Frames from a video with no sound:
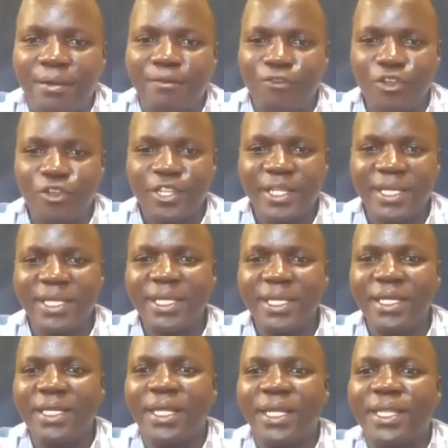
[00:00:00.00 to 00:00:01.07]
Fourthly,
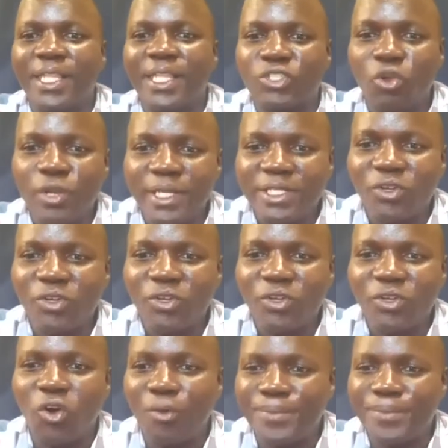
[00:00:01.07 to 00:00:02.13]
the solid
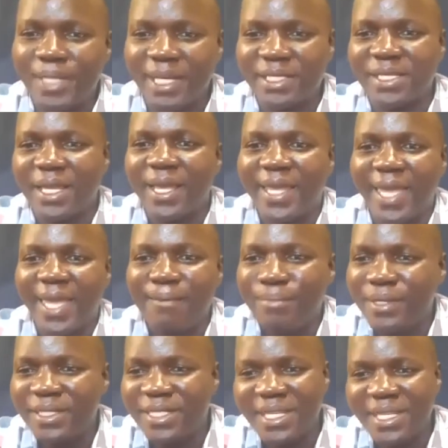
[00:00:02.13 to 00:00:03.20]
object can be
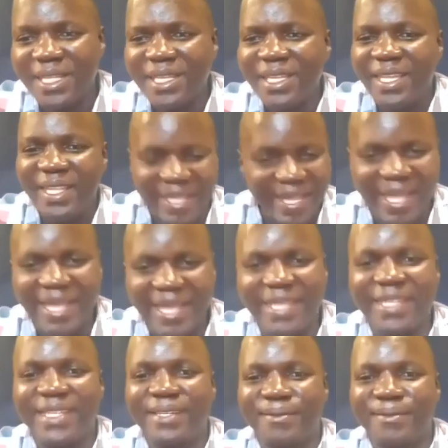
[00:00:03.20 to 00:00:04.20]
seen clearly.